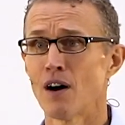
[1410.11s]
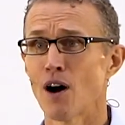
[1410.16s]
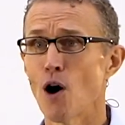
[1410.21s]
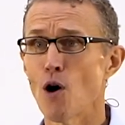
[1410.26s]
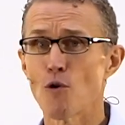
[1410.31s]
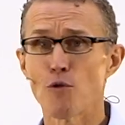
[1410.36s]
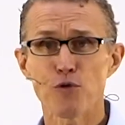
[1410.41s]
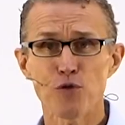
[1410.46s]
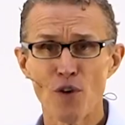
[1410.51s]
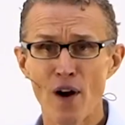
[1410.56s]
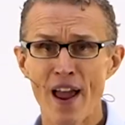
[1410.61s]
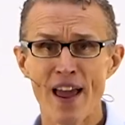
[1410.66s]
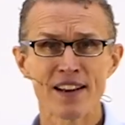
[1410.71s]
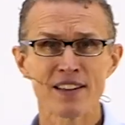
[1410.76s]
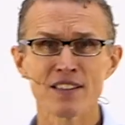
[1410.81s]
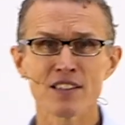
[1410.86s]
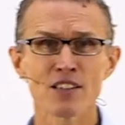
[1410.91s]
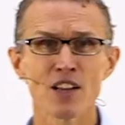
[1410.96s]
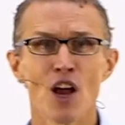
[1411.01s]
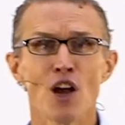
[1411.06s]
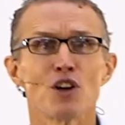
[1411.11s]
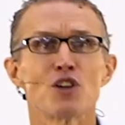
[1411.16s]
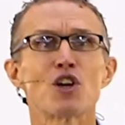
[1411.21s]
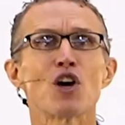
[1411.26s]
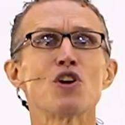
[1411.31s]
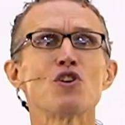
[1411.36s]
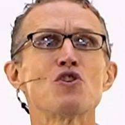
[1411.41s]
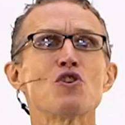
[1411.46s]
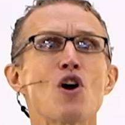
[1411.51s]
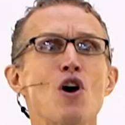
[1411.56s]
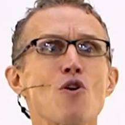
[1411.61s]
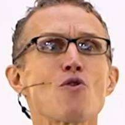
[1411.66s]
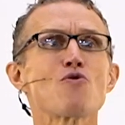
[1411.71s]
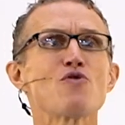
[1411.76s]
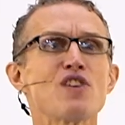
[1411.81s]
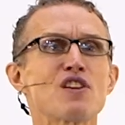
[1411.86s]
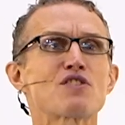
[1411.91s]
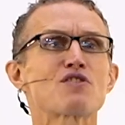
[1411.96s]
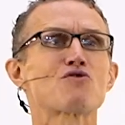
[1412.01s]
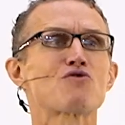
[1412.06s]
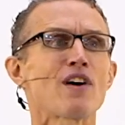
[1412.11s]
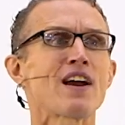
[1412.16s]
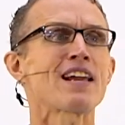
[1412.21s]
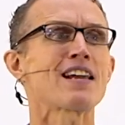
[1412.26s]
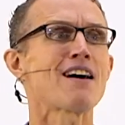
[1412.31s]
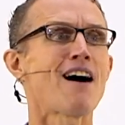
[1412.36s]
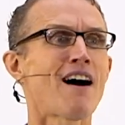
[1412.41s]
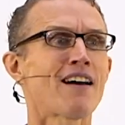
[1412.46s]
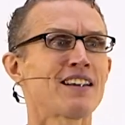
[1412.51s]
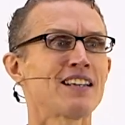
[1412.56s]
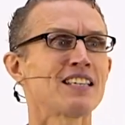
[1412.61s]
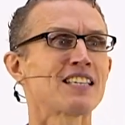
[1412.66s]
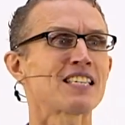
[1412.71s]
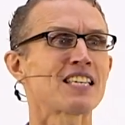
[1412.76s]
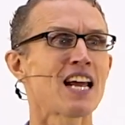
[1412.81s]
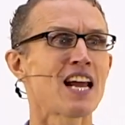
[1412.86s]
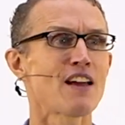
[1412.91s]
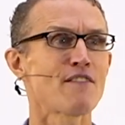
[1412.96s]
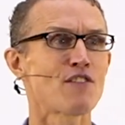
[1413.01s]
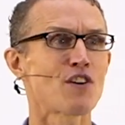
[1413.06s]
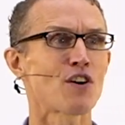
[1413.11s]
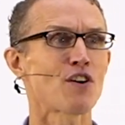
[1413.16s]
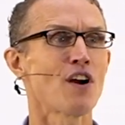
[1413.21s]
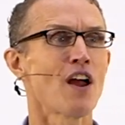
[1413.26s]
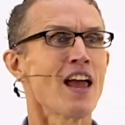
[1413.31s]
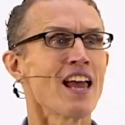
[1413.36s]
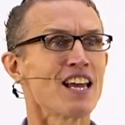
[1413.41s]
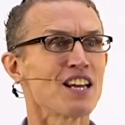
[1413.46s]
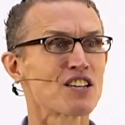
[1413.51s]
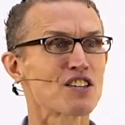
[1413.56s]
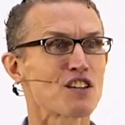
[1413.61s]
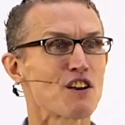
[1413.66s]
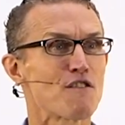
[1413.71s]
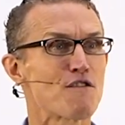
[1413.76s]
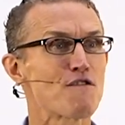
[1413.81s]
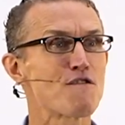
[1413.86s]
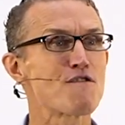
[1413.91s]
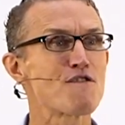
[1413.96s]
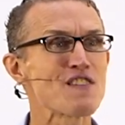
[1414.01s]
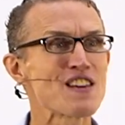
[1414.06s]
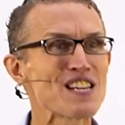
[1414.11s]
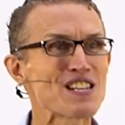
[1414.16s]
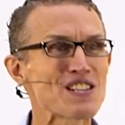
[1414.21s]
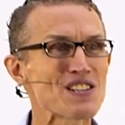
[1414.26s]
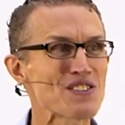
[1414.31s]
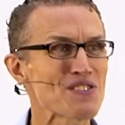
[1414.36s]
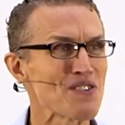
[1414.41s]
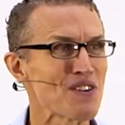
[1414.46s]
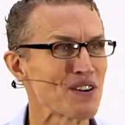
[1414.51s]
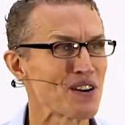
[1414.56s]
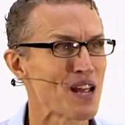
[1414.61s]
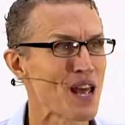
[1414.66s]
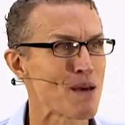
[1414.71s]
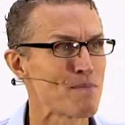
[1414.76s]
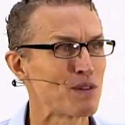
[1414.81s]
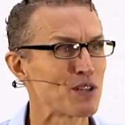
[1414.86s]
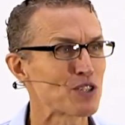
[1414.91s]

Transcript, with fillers: Oh, friends, to know this great God and Savior is to feast on Him.